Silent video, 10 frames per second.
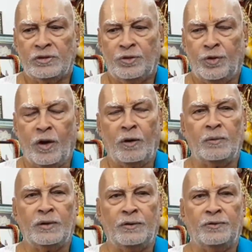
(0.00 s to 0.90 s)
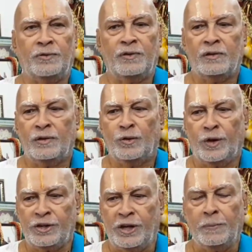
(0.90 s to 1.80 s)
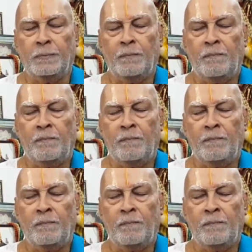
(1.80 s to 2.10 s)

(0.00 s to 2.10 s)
forms of worship